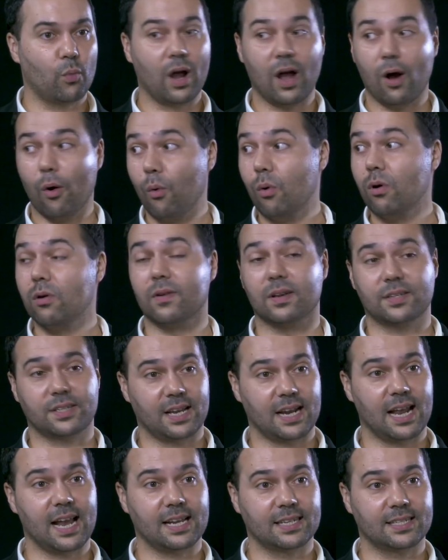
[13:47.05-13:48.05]
where all of us
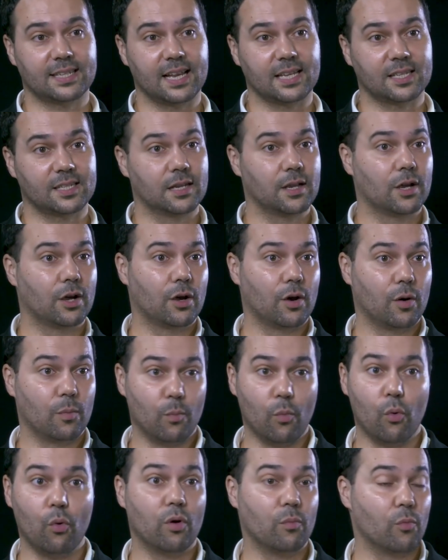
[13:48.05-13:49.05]
can access
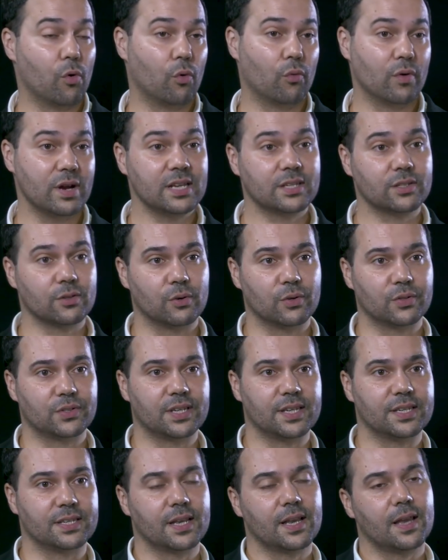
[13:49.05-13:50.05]
more and more
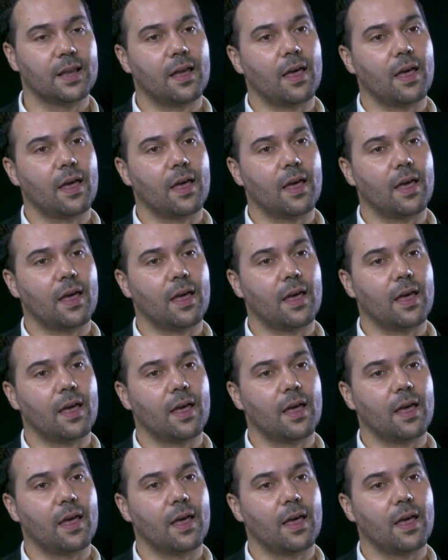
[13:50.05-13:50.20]
resources,